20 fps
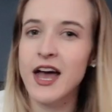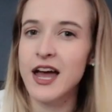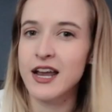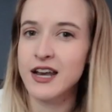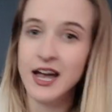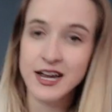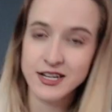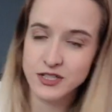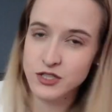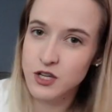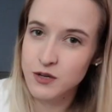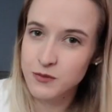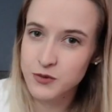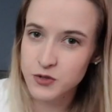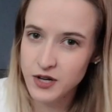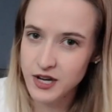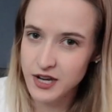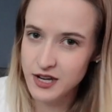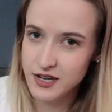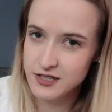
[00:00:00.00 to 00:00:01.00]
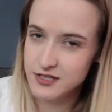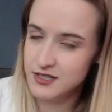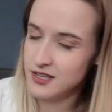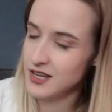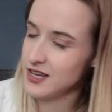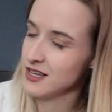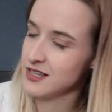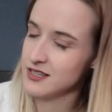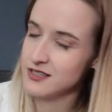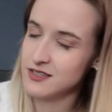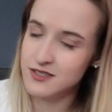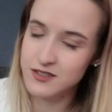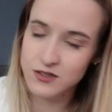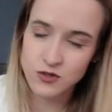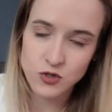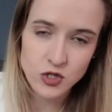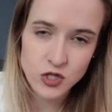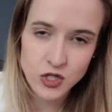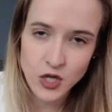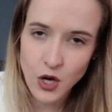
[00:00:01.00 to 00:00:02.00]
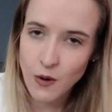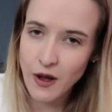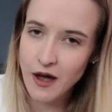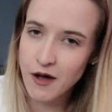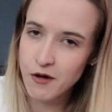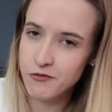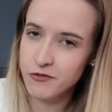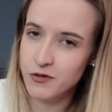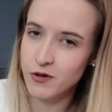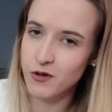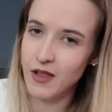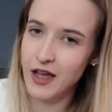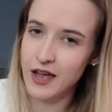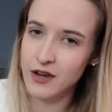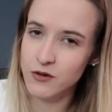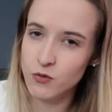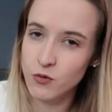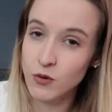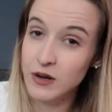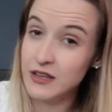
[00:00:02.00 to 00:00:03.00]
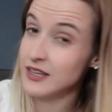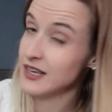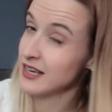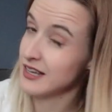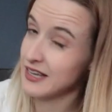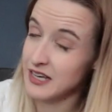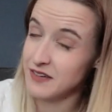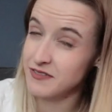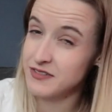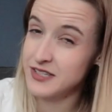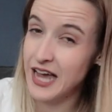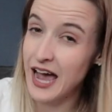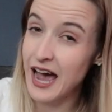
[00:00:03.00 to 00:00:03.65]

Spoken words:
and ice cube trays is so helpful and really a gift to